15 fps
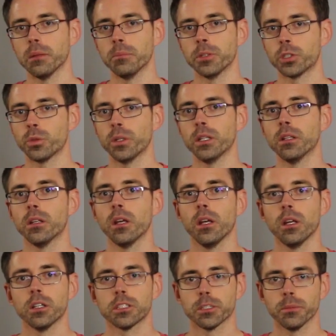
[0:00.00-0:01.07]
between
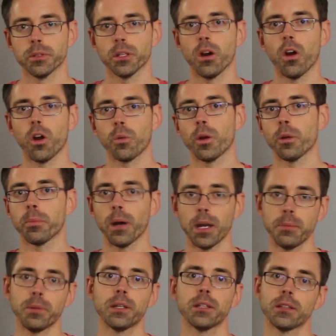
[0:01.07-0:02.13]
some of the hardware
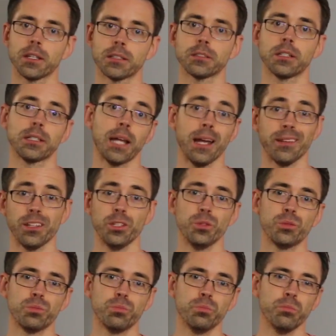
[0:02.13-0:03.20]
piping and things like that
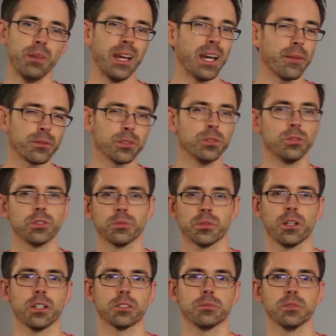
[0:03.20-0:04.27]
you may have to do some
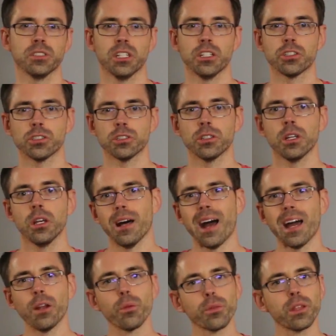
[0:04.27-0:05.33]
customization.
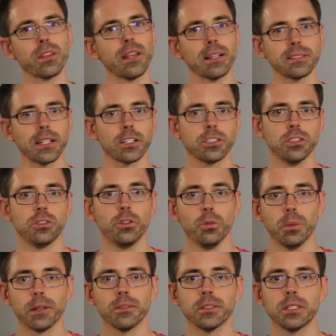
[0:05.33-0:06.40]
I don't think that's actually too
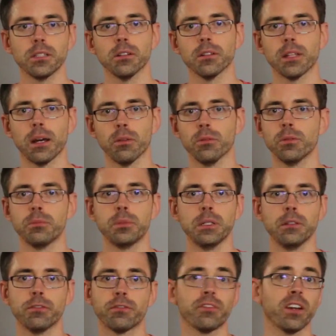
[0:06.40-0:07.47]
big of a deal. That would
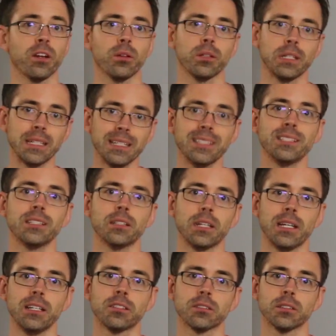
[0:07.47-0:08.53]
be fairly
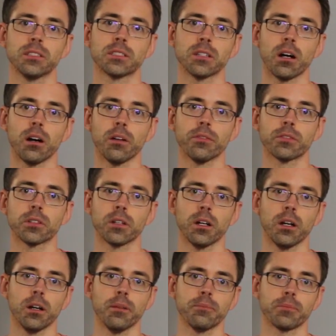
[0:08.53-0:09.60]
easily solved.
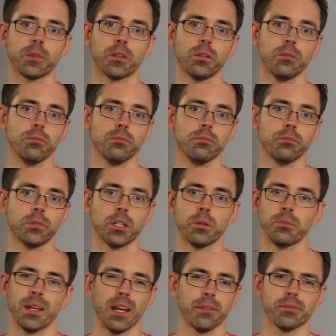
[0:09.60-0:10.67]
You
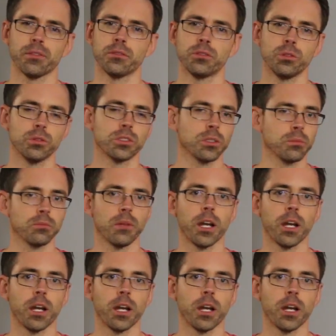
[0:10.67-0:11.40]
may have to do some